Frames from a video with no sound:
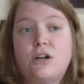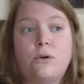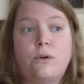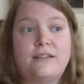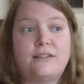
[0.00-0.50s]

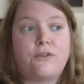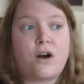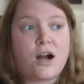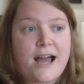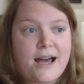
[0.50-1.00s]
go as
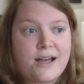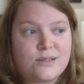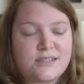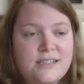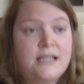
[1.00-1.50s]
far
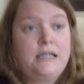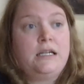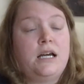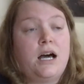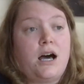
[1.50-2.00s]
as
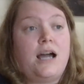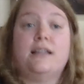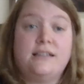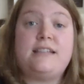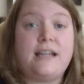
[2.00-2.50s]

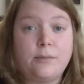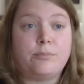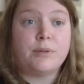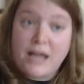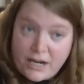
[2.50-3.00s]
enlisting
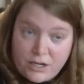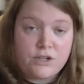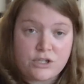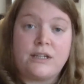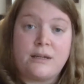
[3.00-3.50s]
blind or
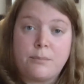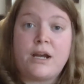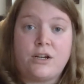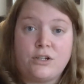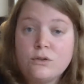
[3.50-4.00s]
visually
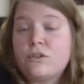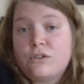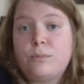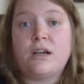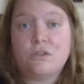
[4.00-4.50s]
impaired
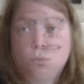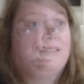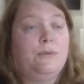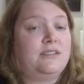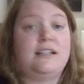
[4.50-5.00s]
users
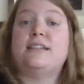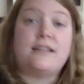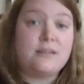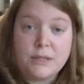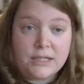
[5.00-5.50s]
because it was an
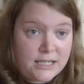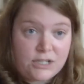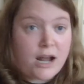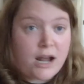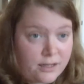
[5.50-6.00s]
accessibility
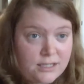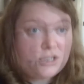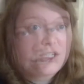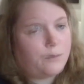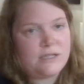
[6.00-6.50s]

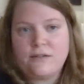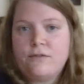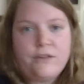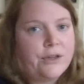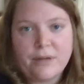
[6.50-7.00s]
challenge and
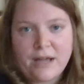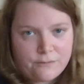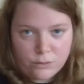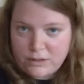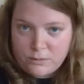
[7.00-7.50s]
didn't feel that
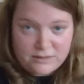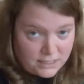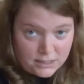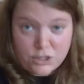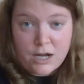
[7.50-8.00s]
blindfolding was
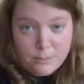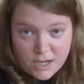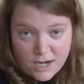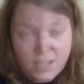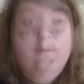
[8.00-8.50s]
getting the job
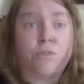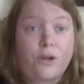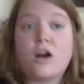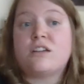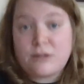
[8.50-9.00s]
done.
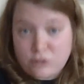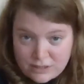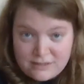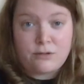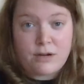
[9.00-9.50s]
There are special
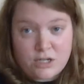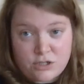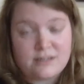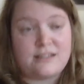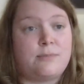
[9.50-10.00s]

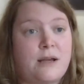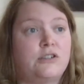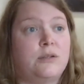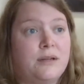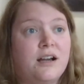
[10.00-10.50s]
considerations,
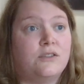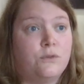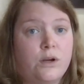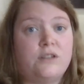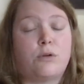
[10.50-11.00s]
especially because
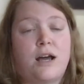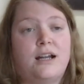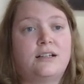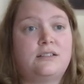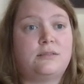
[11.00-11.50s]
voice
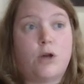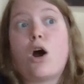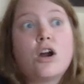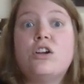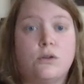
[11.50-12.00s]
products
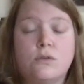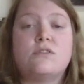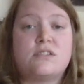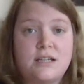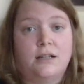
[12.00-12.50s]
are
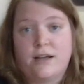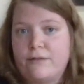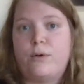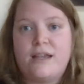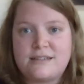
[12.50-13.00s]
used in a
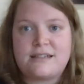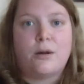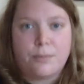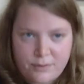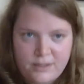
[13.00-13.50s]
lot of ways to
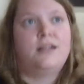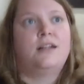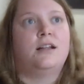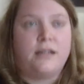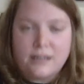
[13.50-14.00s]
help
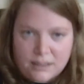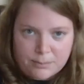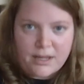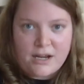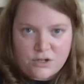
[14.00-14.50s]
legally
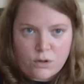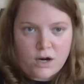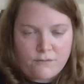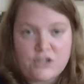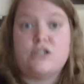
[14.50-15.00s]
blind
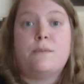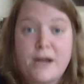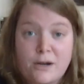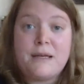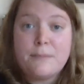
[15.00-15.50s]
or vision
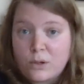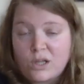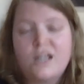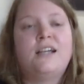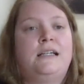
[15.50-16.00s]
impaired
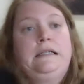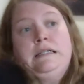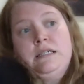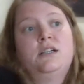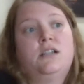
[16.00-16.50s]
people.
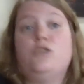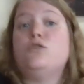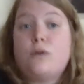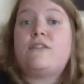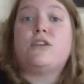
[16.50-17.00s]

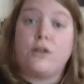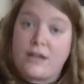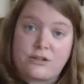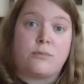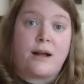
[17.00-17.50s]
You do have to go to
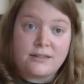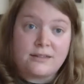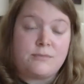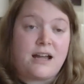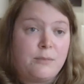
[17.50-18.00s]
the extra mile
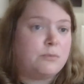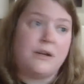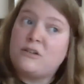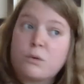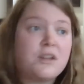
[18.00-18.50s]
sometimes,
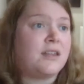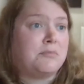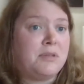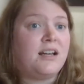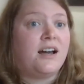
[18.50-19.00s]
but it's worth
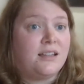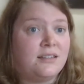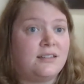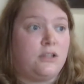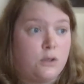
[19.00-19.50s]
it
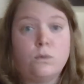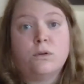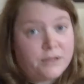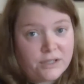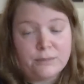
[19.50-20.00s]
because you
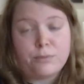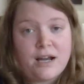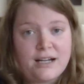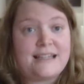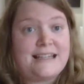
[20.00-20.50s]
will build a
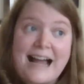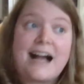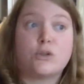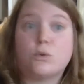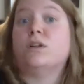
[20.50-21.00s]
product that is
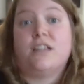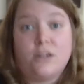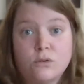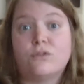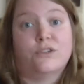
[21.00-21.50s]
actually
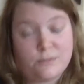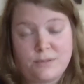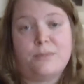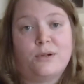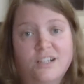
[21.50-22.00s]
useful to
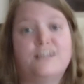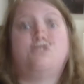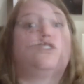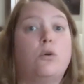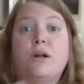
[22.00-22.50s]
people.
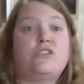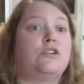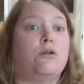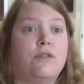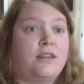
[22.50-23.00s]
So much
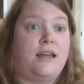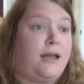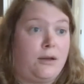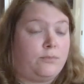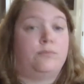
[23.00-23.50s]
so that
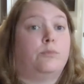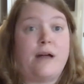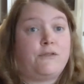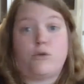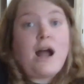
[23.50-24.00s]
they
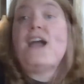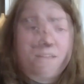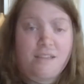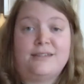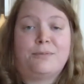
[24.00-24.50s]
have cried
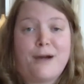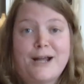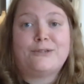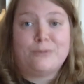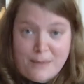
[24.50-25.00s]
because the
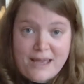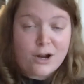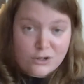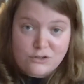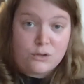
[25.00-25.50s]
products we
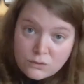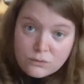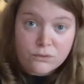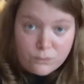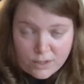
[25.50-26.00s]
make are so
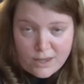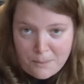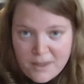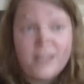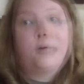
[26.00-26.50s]
useful for
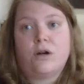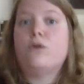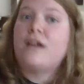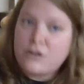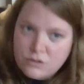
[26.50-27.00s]
them.
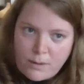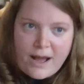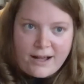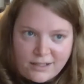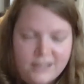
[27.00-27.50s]
Go the extra
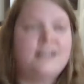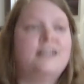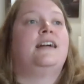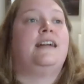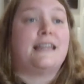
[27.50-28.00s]
mile.
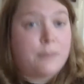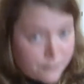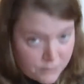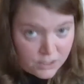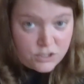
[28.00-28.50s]
Get the
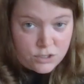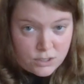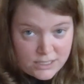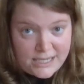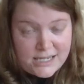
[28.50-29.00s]
population
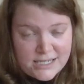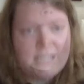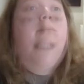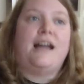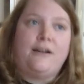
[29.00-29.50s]
you need,
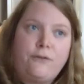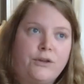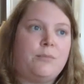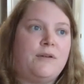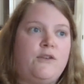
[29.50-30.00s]

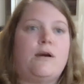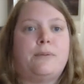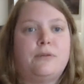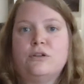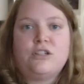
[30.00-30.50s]
blindfold them if you
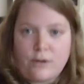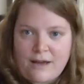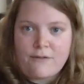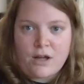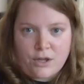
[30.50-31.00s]
absolutely don't
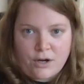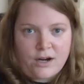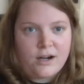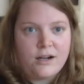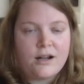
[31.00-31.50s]
have
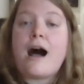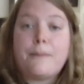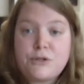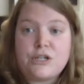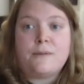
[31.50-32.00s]
another
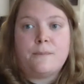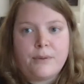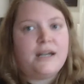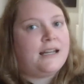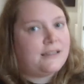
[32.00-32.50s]
option,
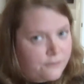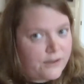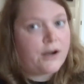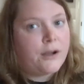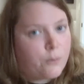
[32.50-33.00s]
but it's
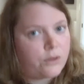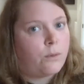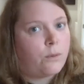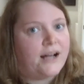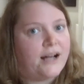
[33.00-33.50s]
very
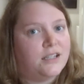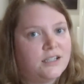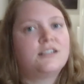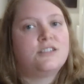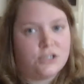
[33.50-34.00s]

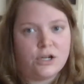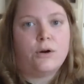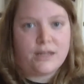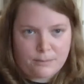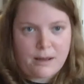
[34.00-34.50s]
worthwhile to
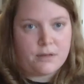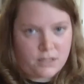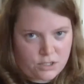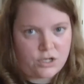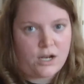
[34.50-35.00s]
go get the
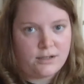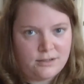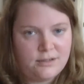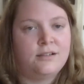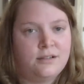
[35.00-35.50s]

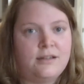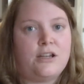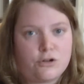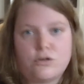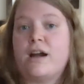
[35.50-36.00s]
population
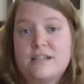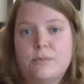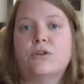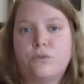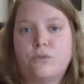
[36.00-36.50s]
that you're trying to
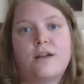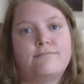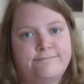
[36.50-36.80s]
build for.